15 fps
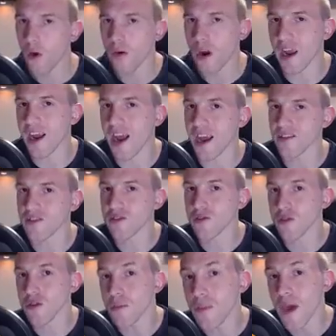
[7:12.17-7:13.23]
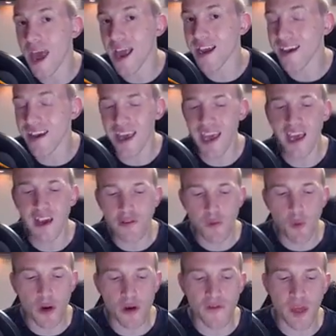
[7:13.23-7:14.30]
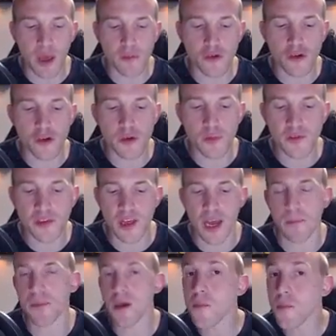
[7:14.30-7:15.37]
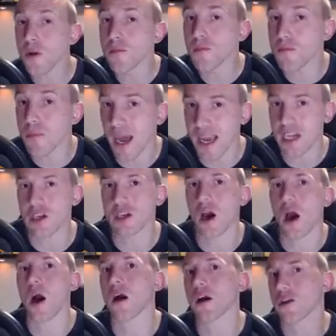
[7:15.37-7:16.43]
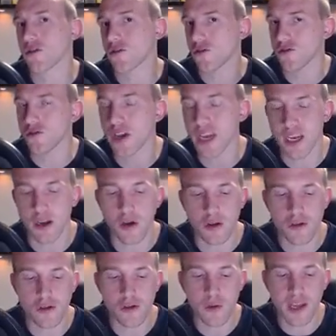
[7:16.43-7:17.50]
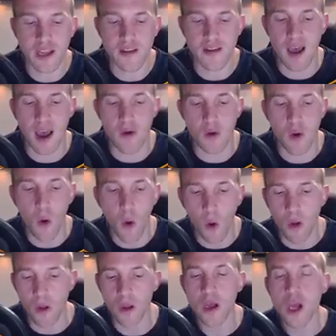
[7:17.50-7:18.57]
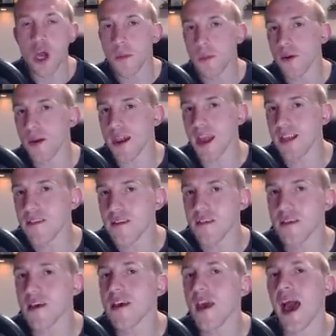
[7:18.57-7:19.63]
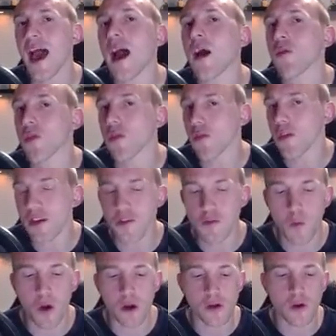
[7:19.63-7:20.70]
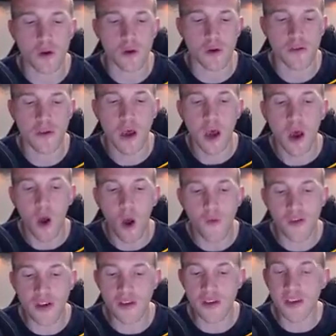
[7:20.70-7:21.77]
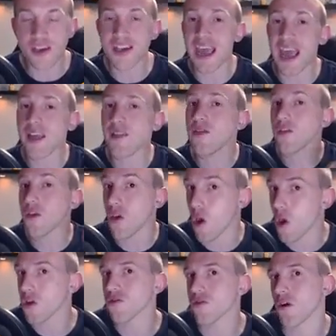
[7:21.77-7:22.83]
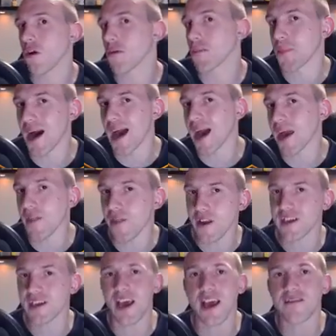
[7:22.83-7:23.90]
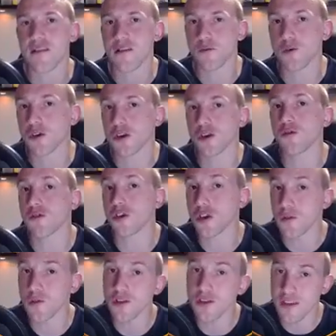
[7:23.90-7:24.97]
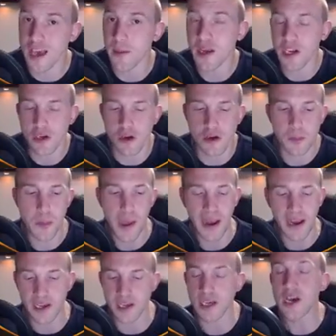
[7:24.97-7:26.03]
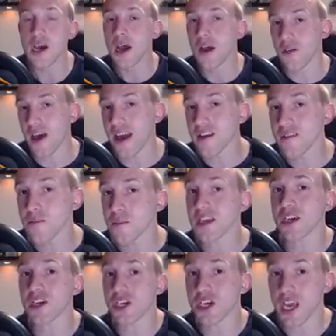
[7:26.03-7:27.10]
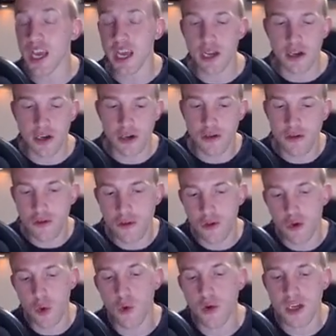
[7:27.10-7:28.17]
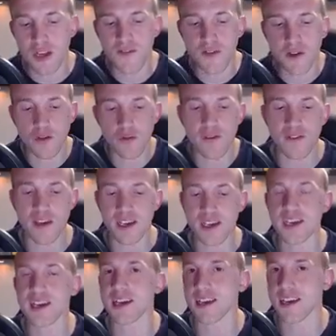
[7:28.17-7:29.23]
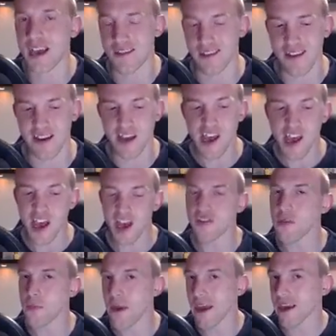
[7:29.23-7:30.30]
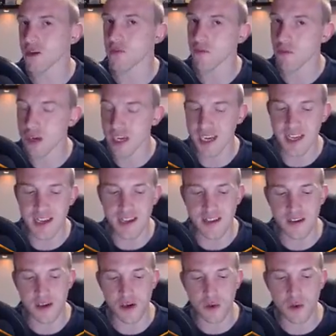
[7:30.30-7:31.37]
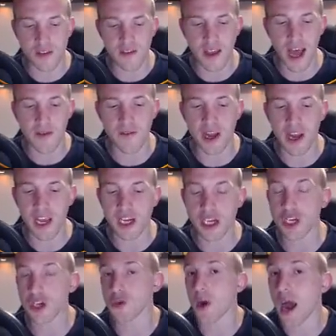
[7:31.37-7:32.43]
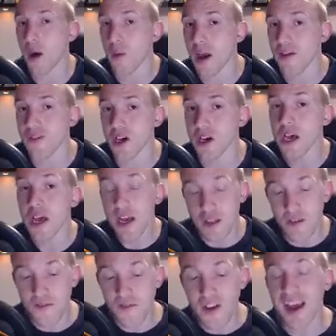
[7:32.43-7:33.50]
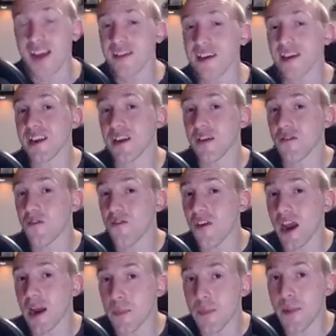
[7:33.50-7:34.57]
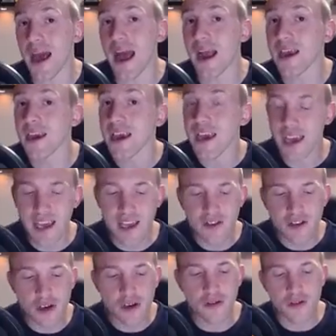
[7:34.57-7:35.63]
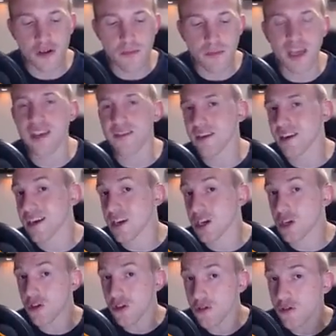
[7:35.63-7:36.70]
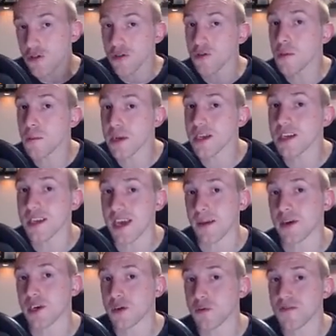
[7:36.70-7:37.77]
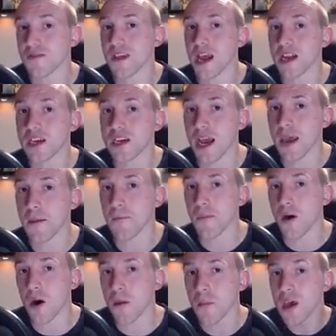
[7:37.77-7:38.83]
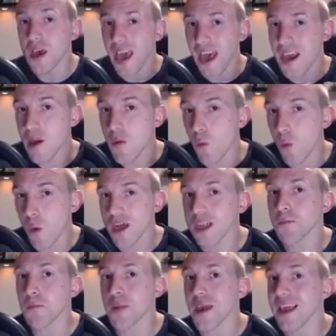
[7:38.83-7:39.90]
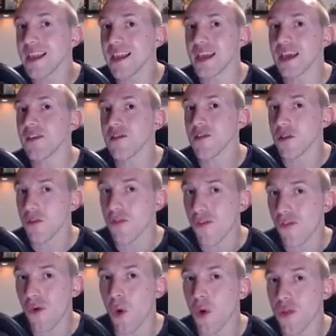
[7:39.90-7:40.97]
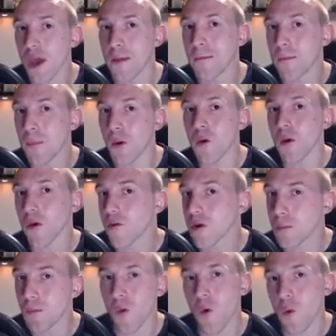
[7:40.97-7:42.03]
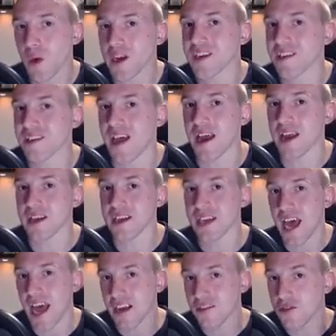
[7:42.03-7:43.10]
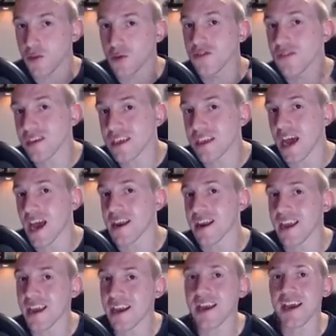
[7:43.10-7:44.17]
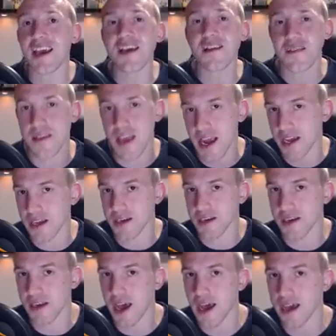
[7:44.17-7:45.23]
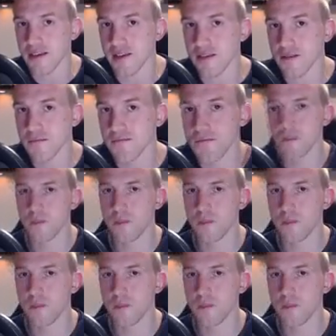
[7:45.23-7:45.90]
Alright guys, so the P.E.K.K.A. is one of them troops that people might target straight onto a town hall, but let's see how this one goes. Obviously, in years gone by, the Tesla would do double damage on a P.E.K.K.A. That has been changed, so no difference with the Giga Tesla, and the P.E.K.K.A. really isn't going to have an issue. However, the fact that it can fight back is just amazing, and it does do a bit of damage with that giant bomb, and it will be lethal for them bowler and Bullwitch style attacks. You'll see that in a second, guys.